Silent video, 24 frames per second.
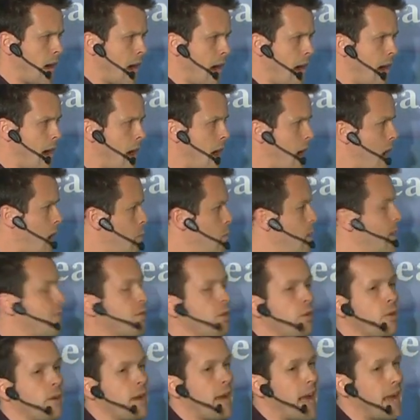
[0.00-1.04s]
Uh, we've
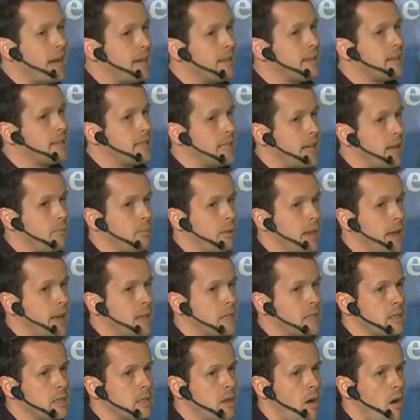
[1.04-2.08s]
created the
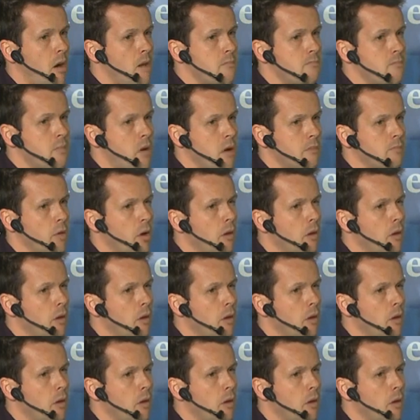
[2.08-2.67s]
templates. I'm, I'm